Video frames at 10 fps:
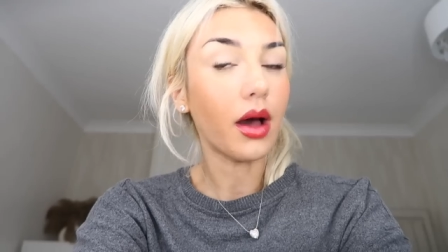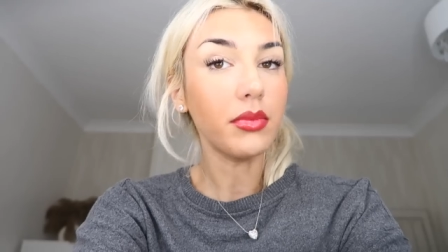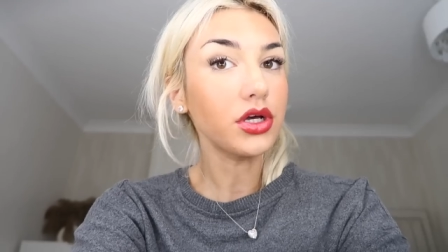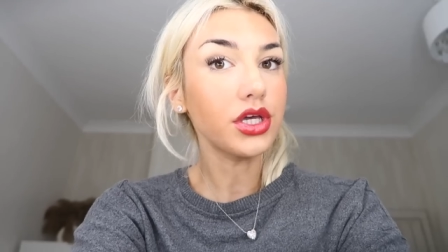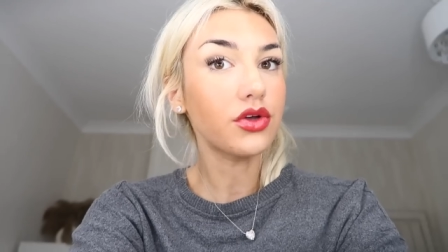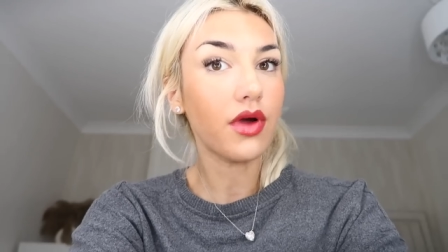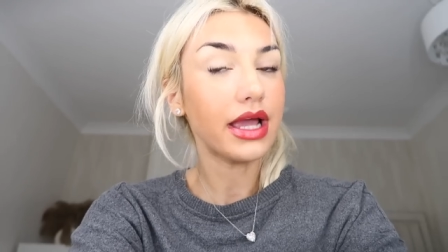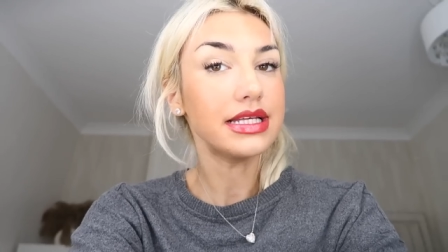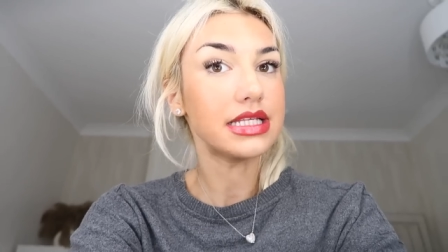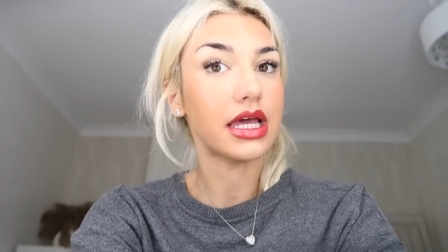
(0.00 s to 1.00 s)
I'm looking
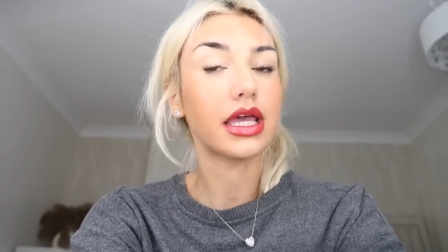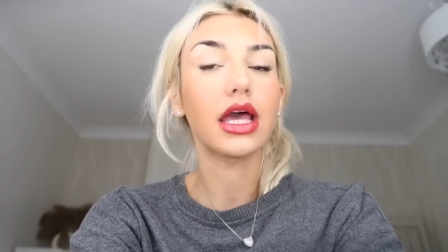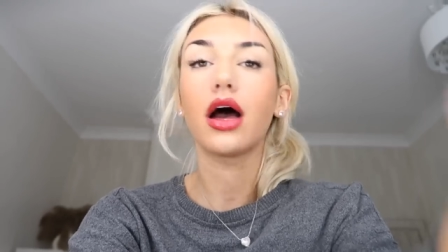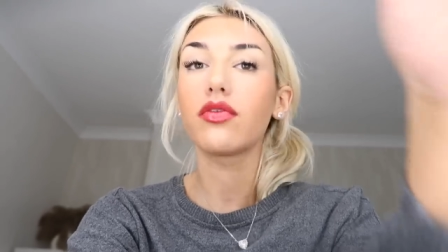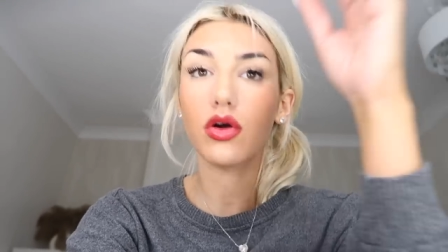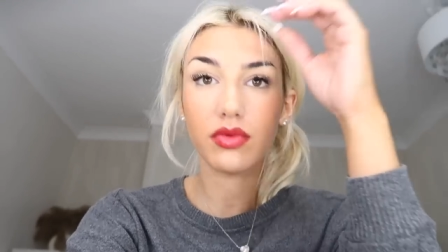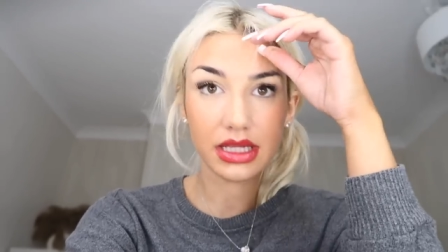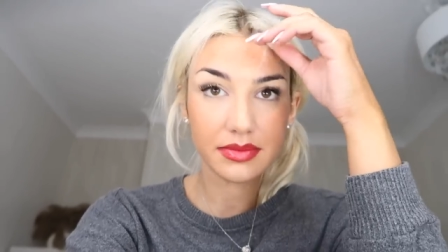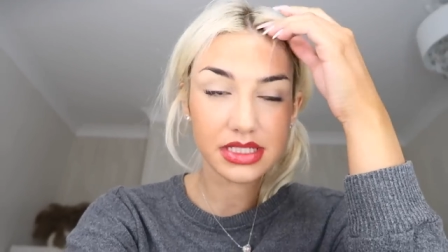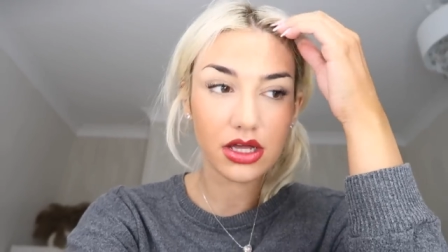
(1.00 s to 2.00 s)
crazy. I've got red
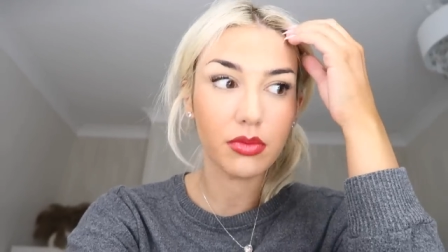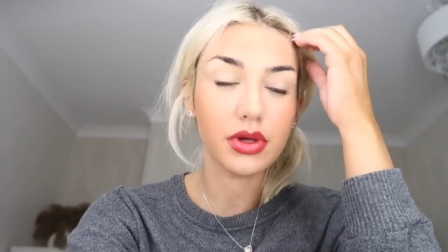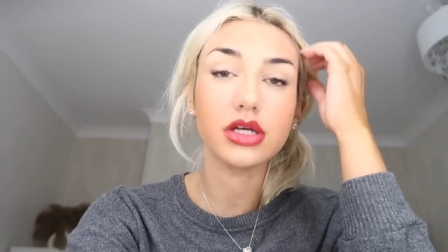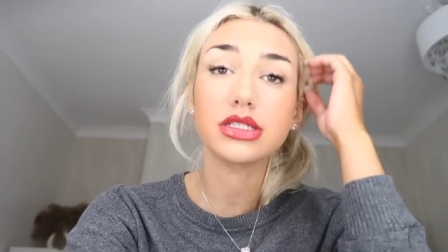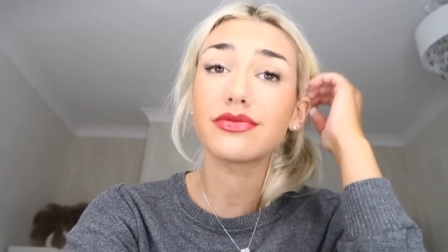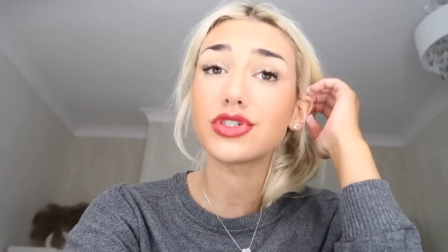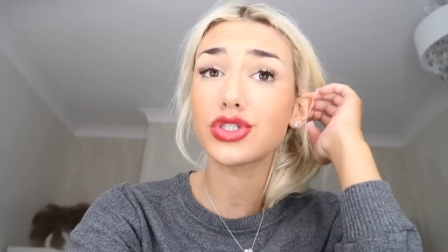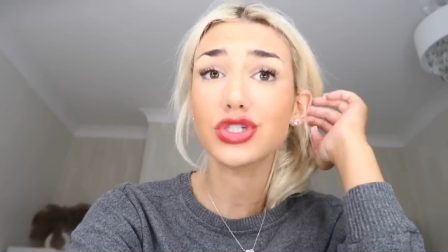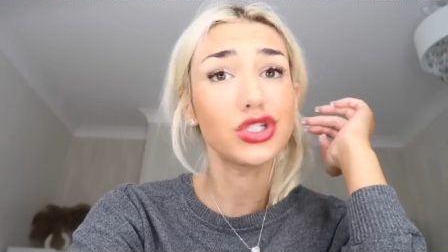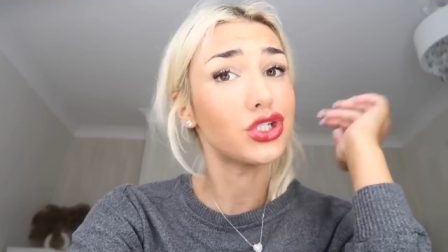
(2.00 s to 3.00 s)
lipstick on because I've
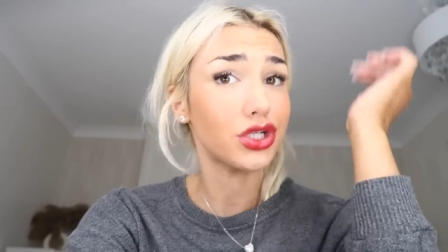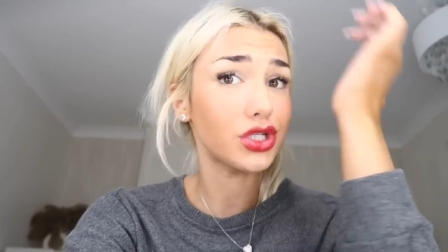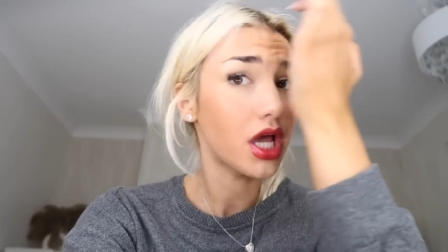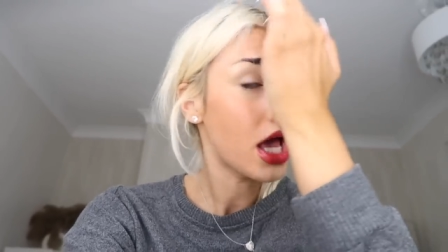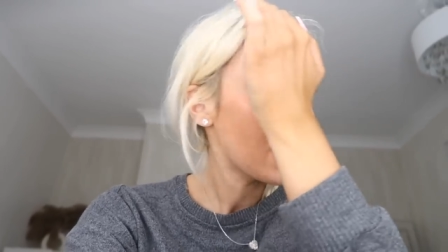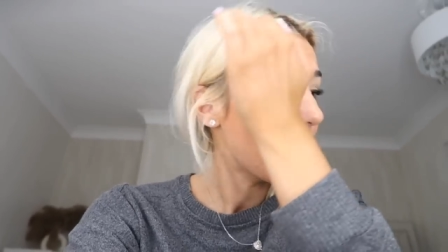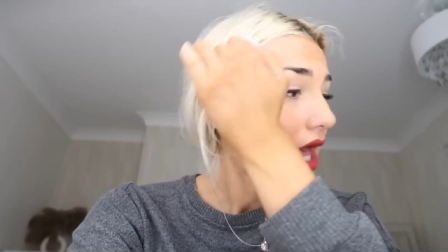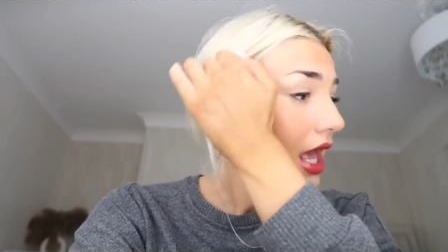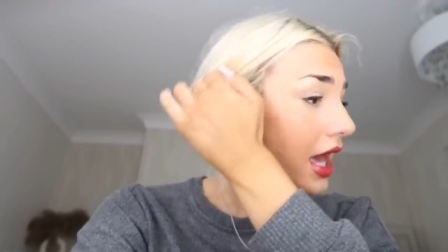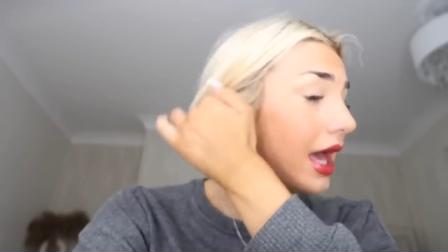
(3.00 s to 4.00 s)
just done
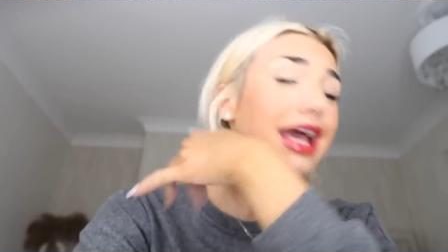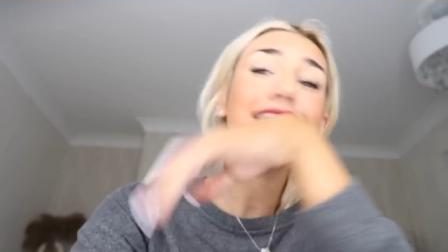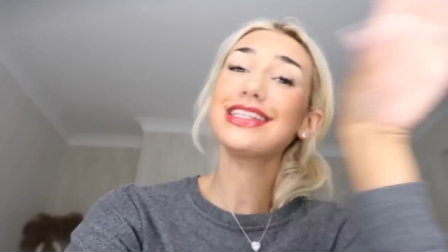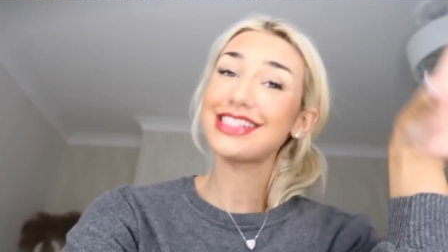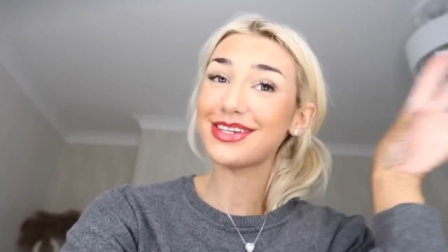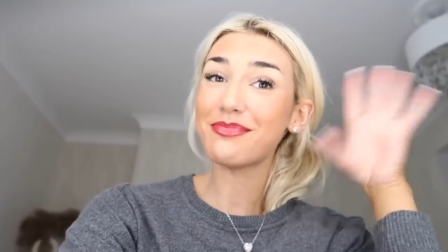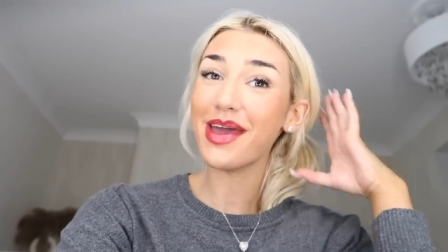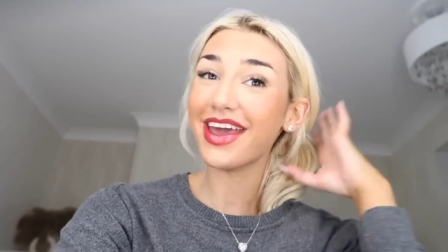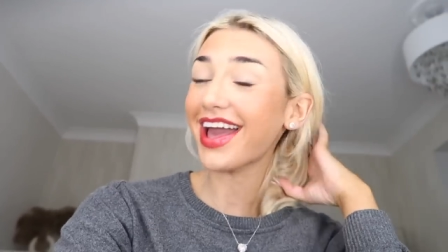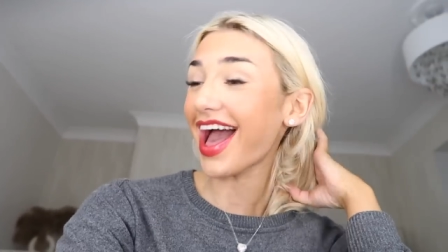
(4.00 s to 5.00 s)
an Insta
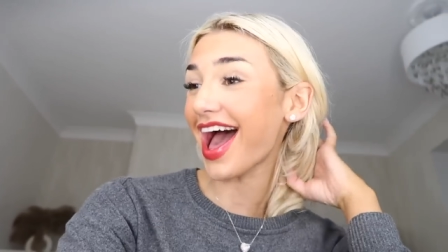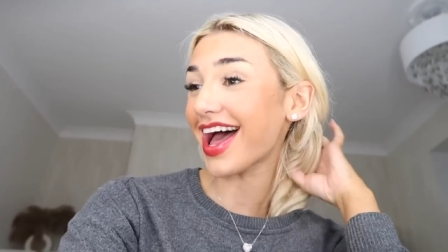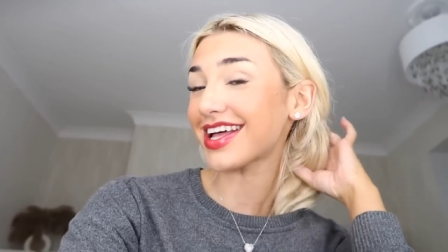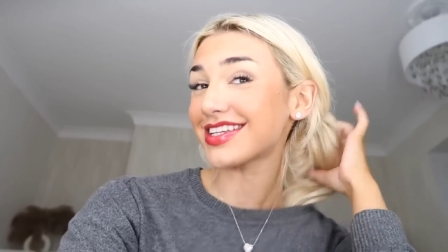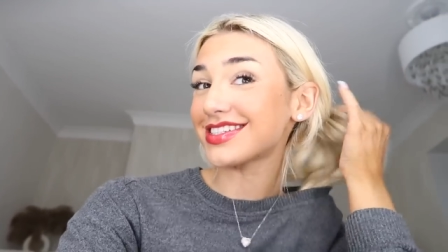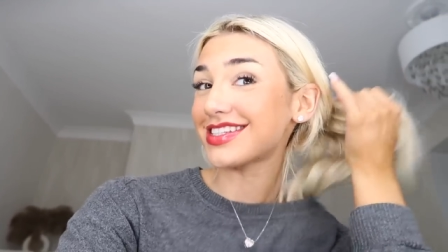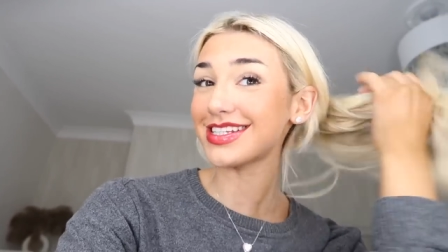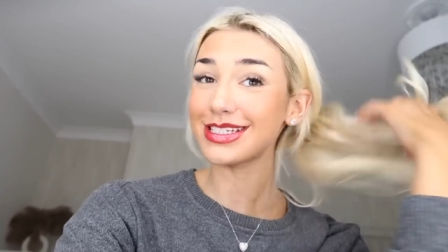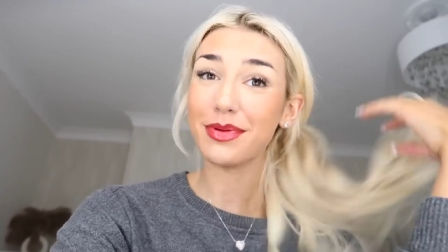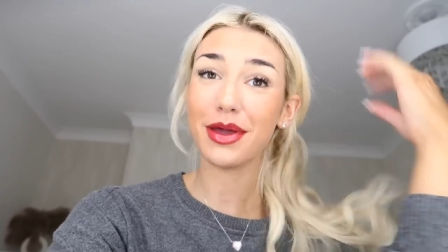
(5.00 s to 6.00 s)
pic and the
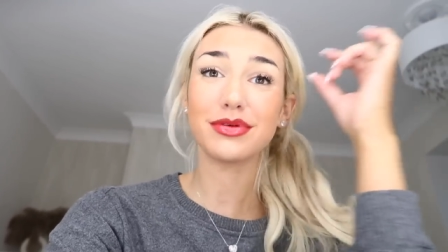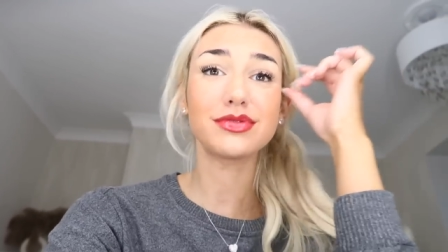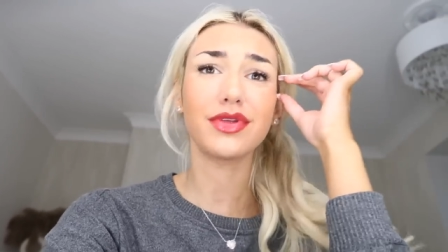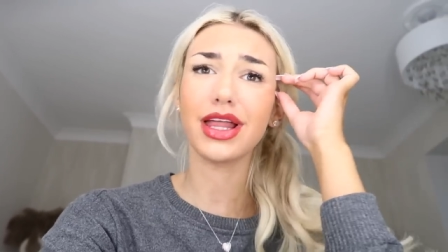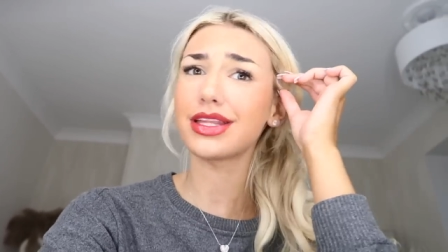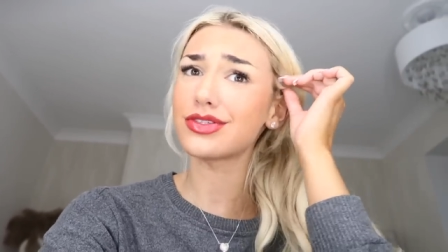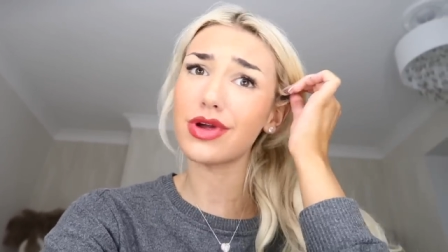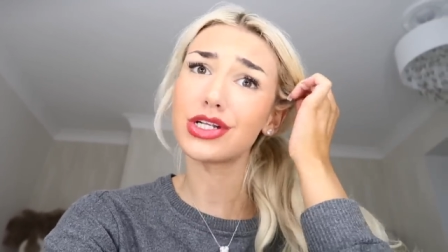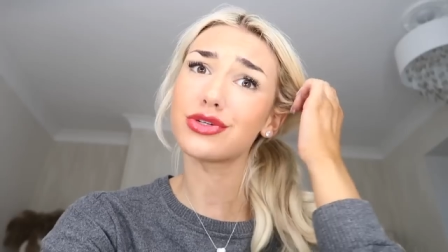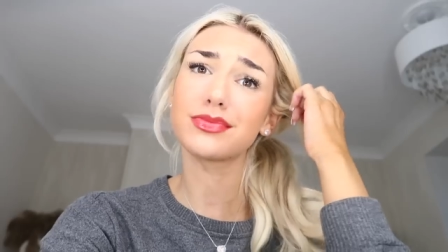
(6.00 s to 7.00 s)
Insta pic was for like this
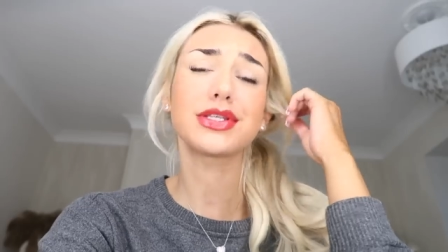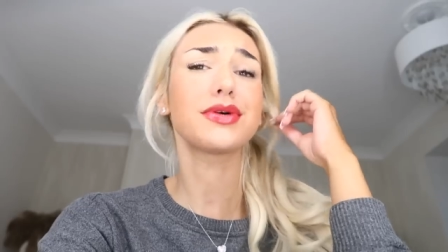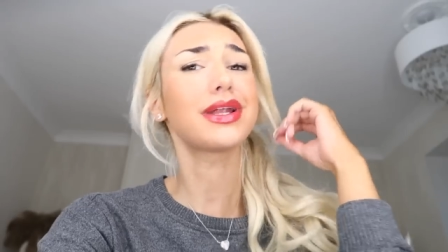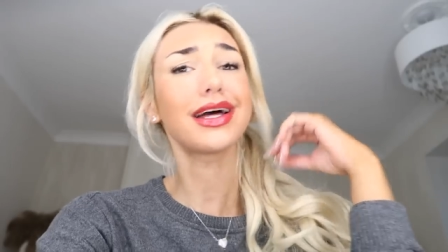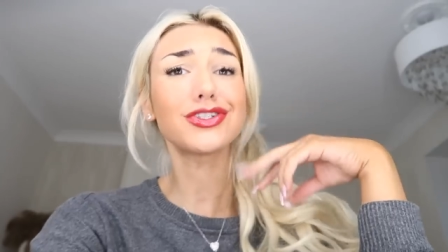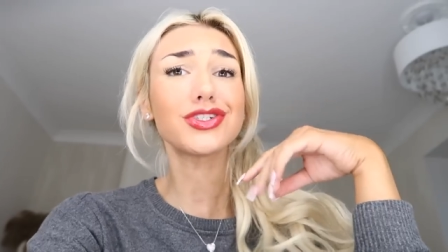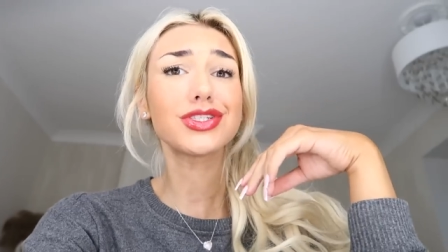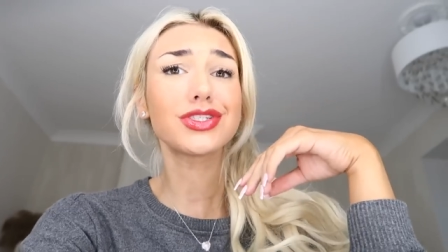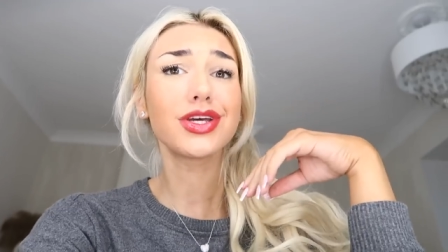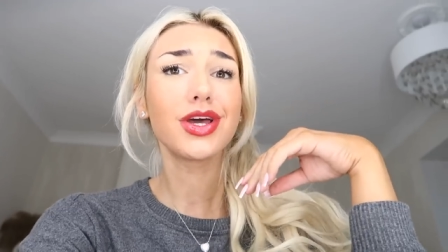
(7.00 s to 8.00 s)
red jumpsuit and I
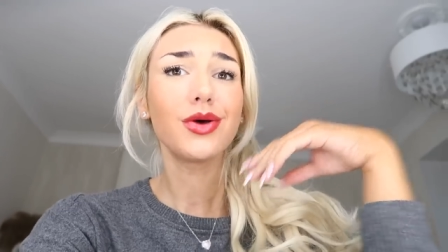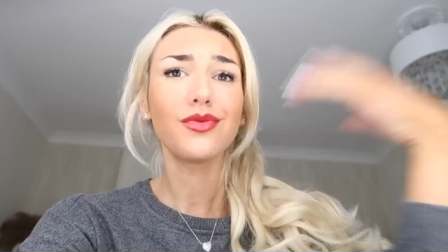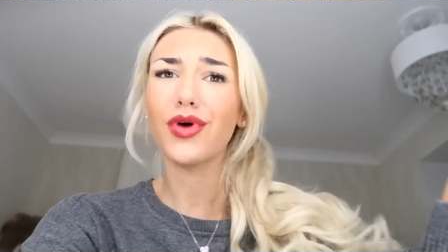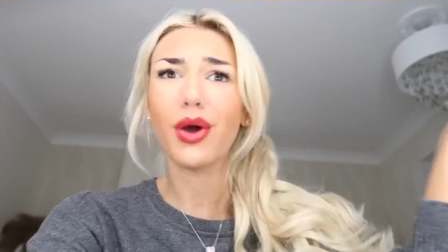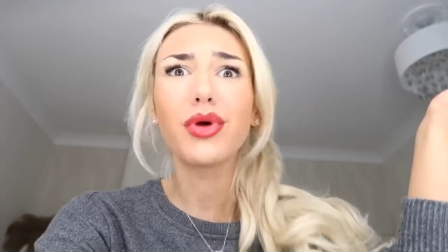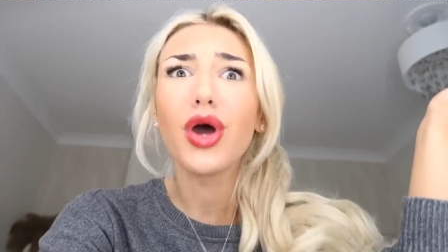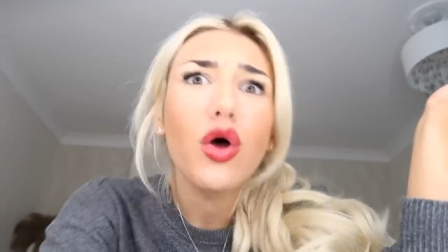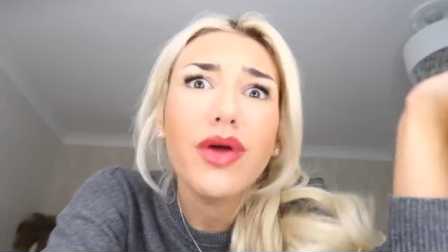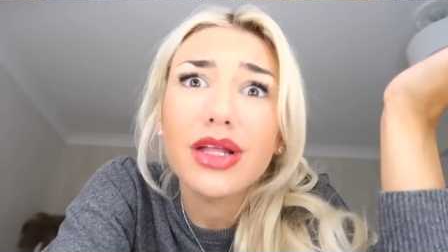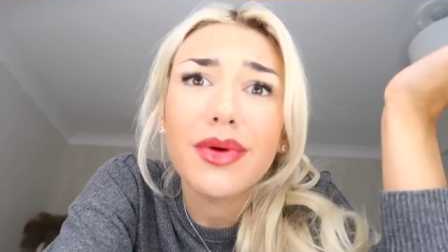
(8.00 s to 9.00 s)
just thought it would
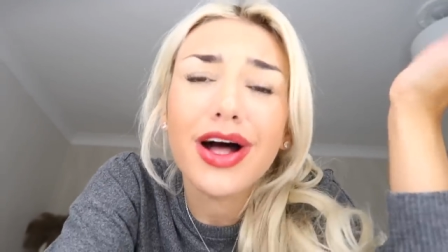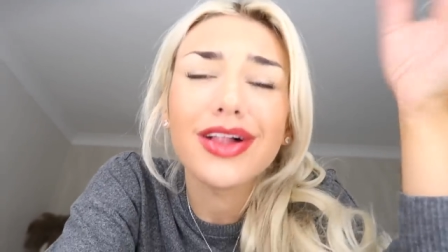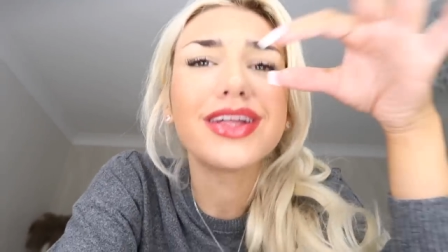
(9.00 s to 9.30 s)
go really well.